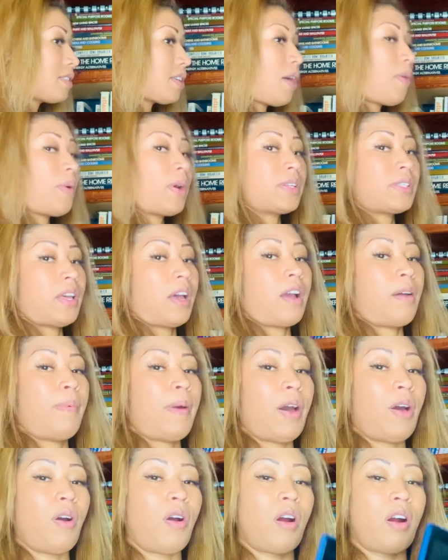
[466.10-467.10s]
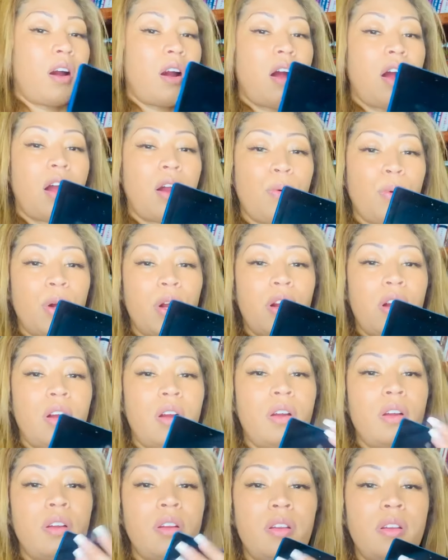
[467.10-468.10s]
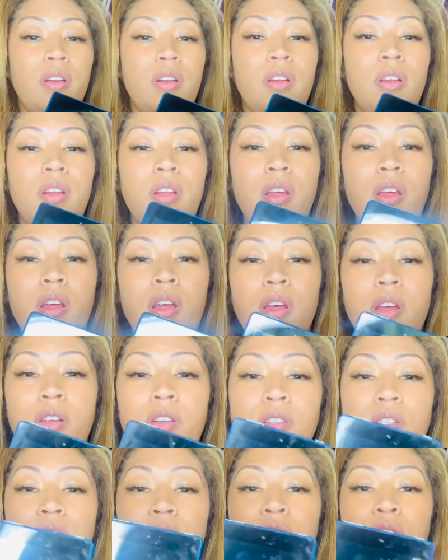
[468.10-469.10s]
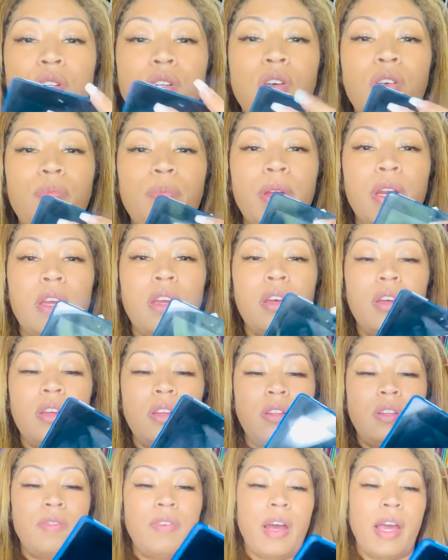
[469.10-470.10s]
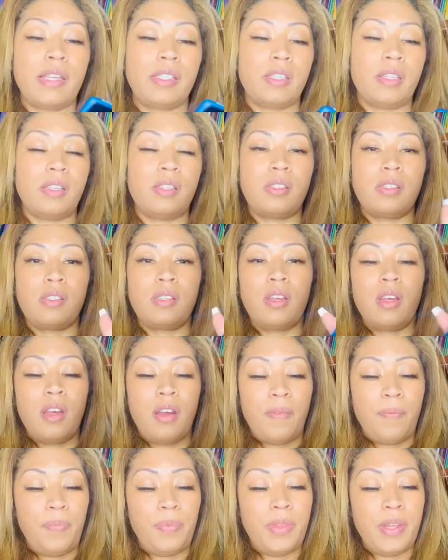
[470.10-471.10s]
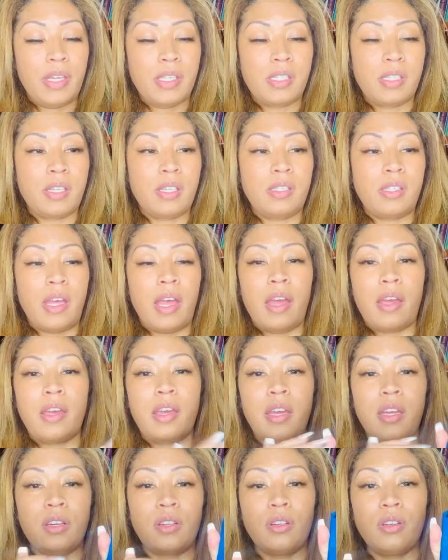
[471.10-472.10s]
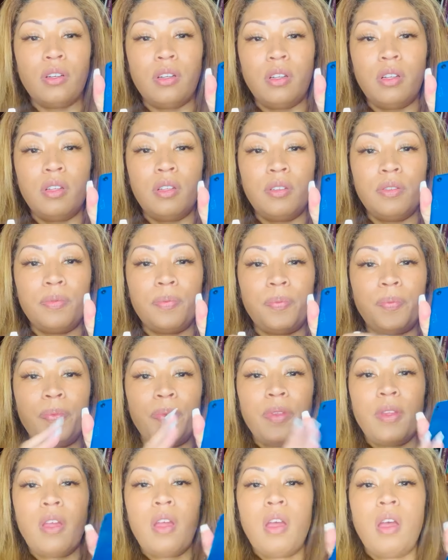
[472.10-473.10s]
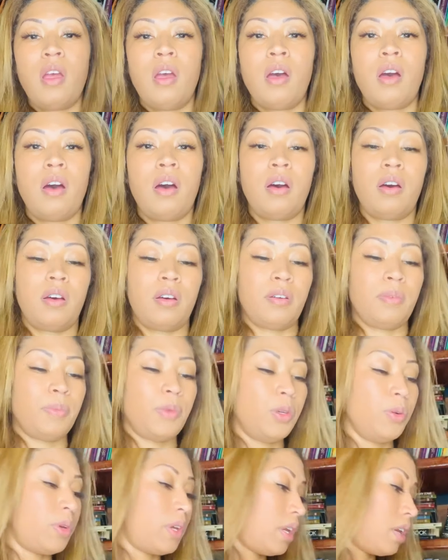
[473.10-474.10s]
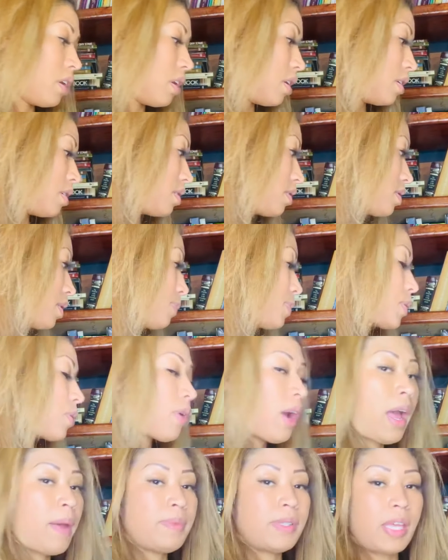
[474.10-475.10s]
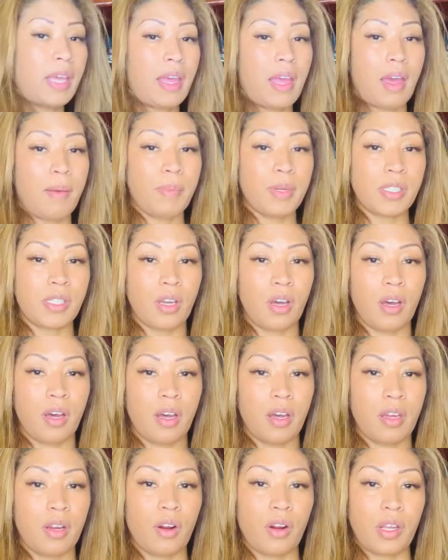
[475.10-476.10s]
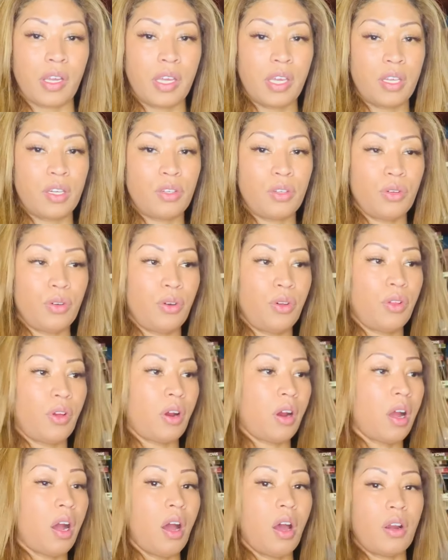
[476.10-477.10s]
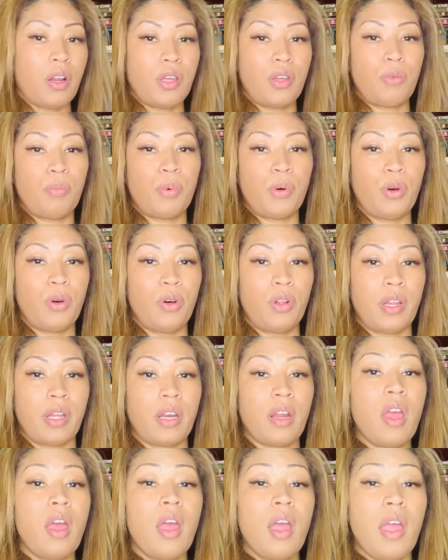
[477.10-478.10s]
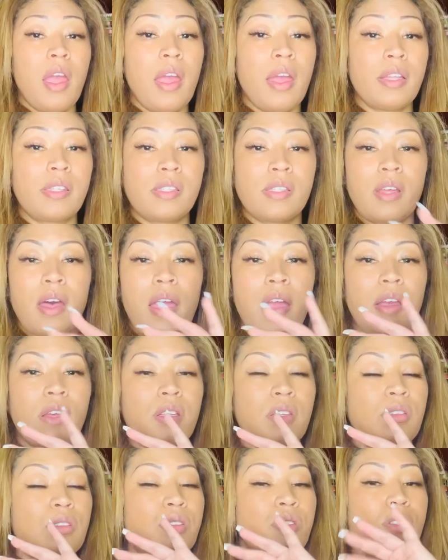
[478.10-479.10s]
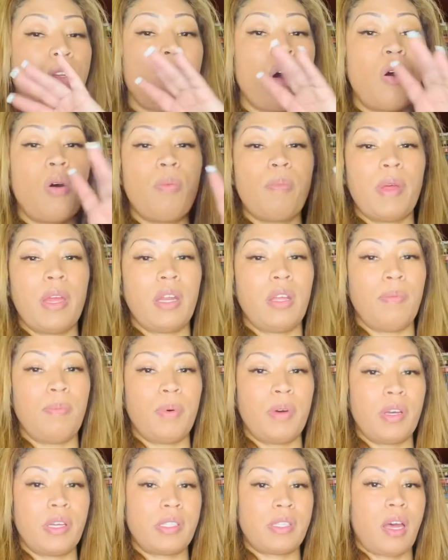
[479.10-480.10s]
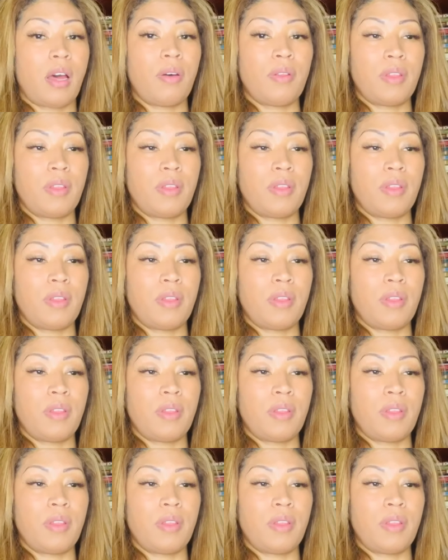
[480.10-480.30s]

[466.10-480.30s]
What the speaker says: I want to talk about are our digital media devices. This is a Kindle. You can subscribe to Amazon or Kindle or Audible, and it's like so many books out